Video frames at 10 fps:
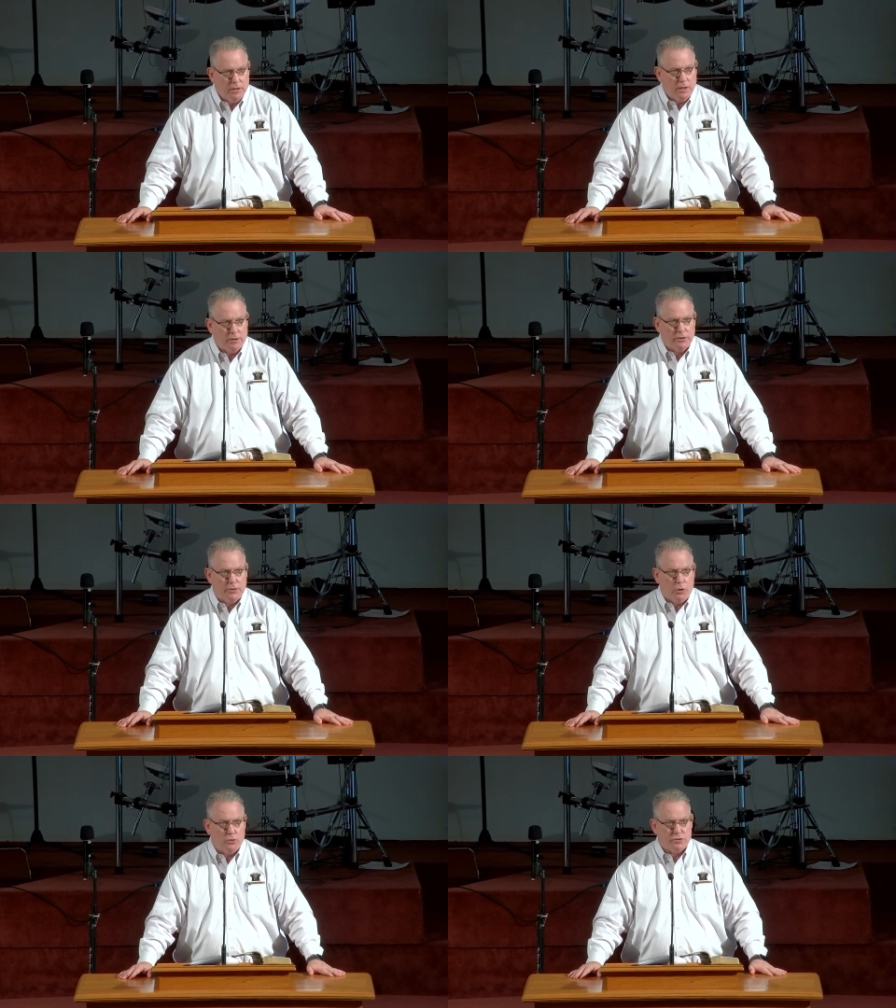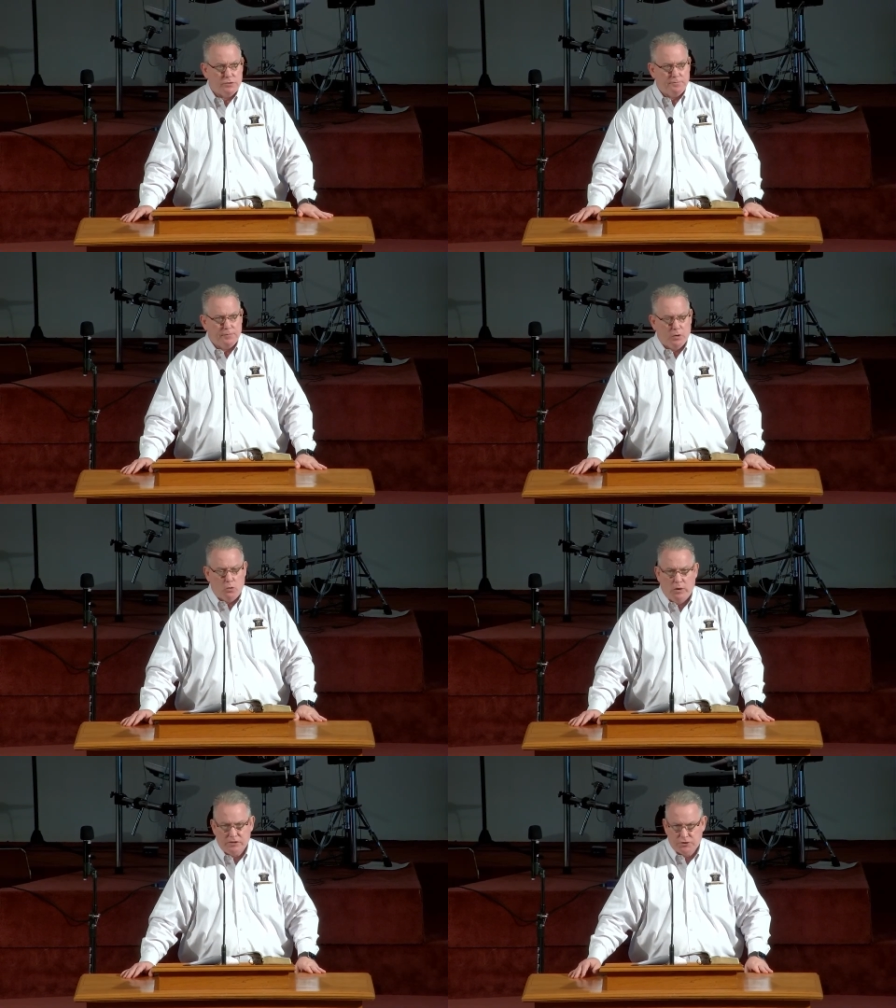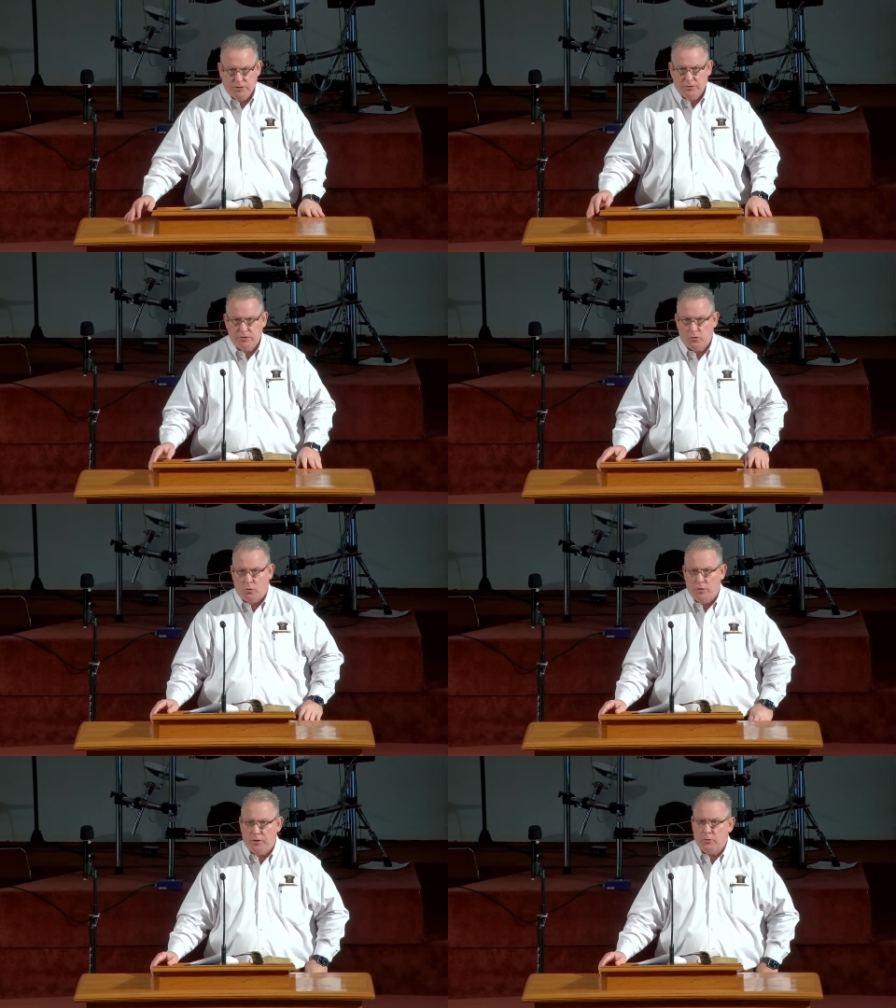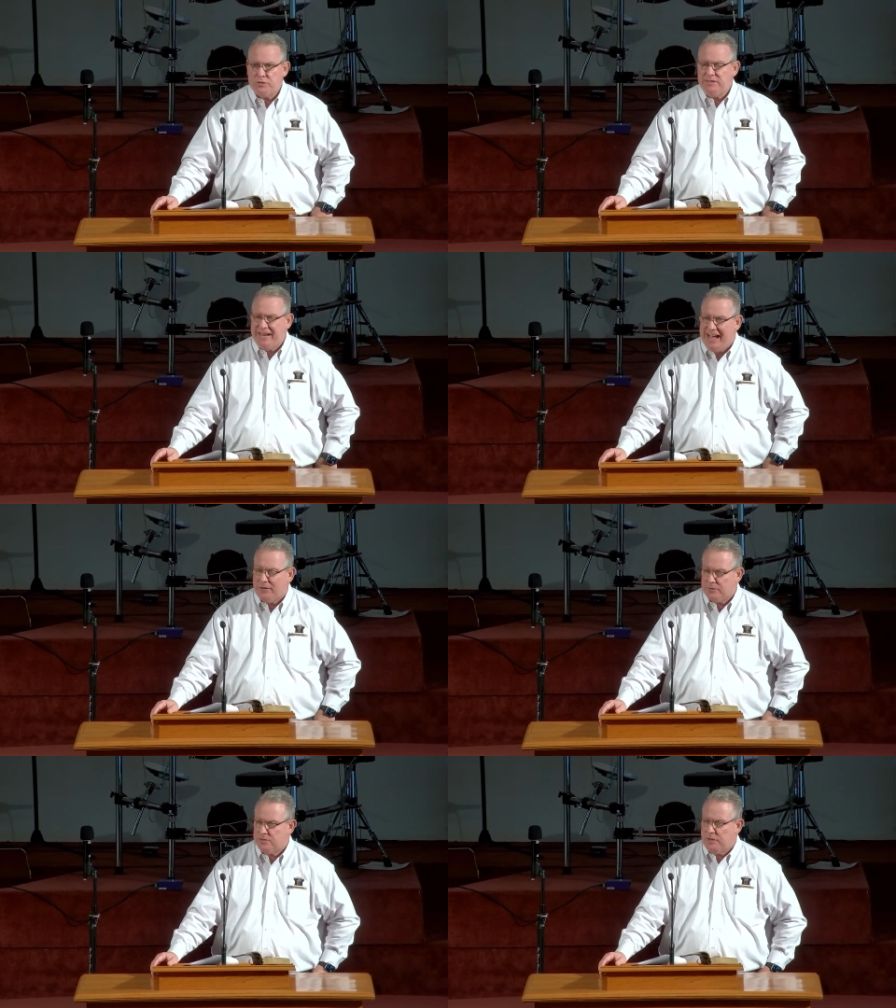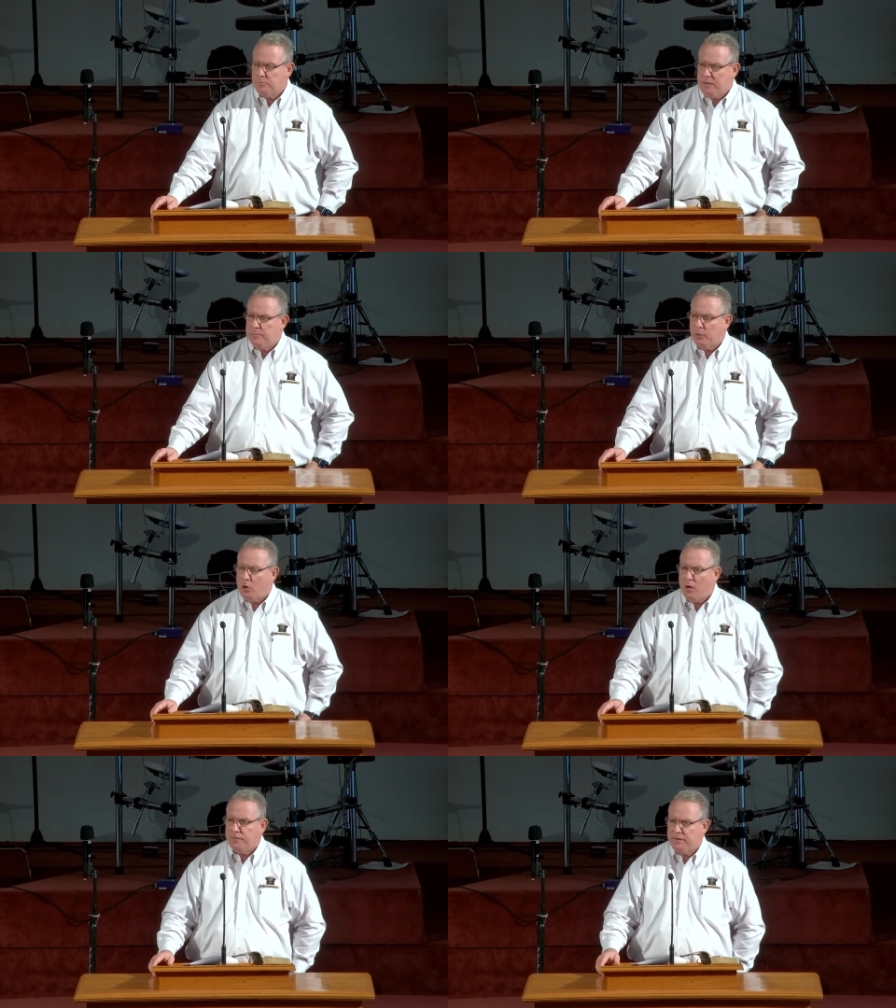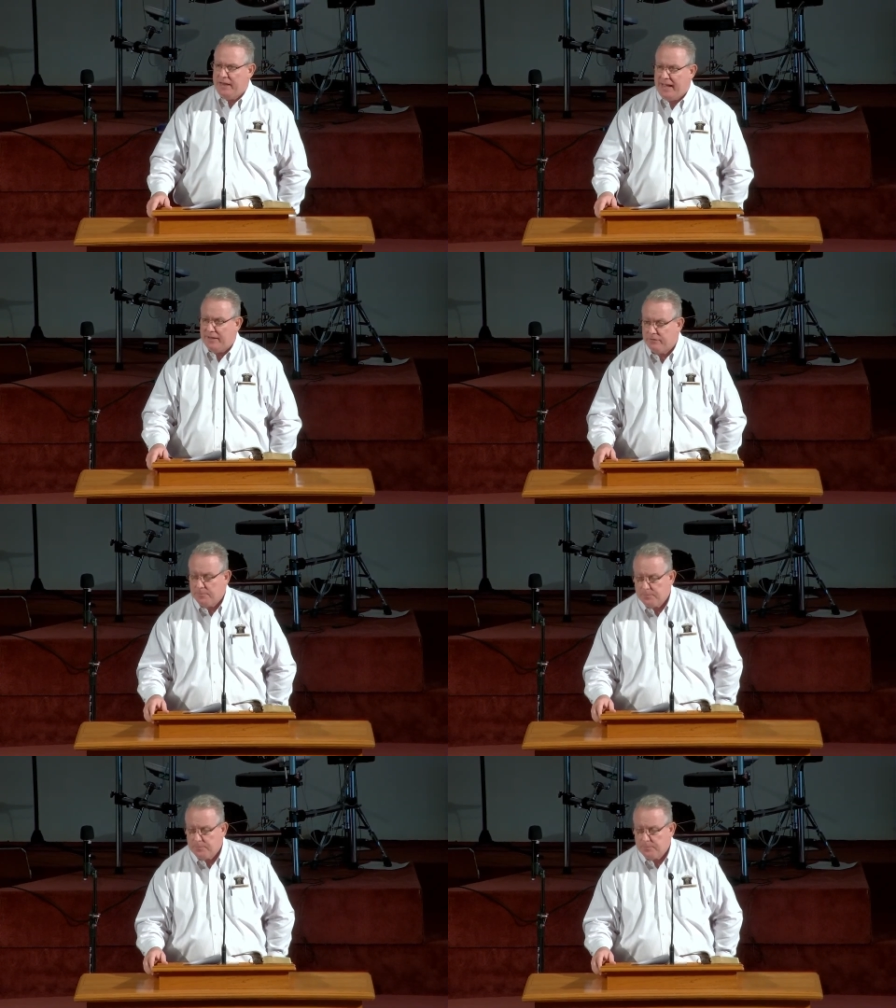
uh, to those questions or those doubts that people often have.